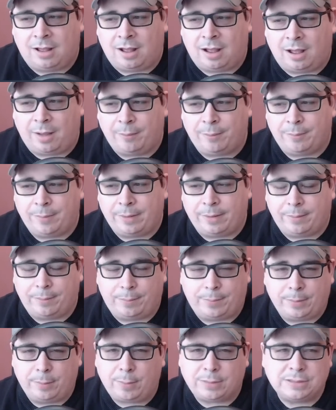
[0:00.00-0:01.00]
Um, uh,
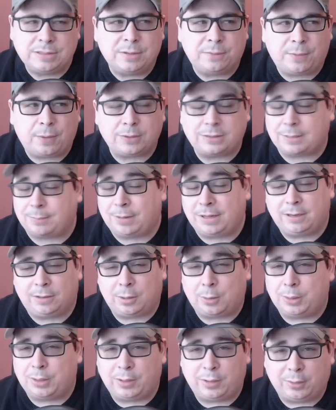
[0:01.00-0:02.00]
but it wasn't the first. I played
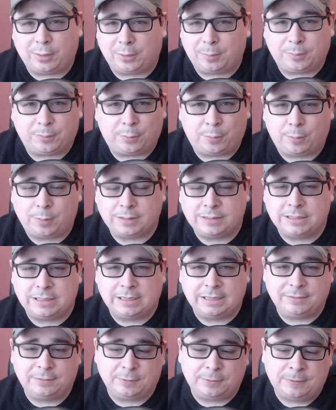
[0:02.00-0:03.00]
Alone in the Dark before
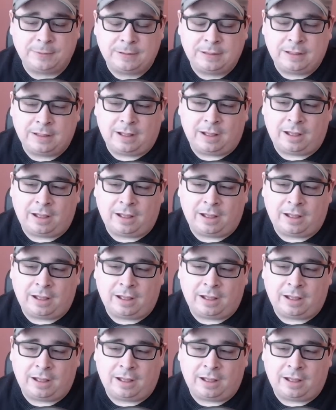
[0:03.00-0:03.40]
Resident Evil.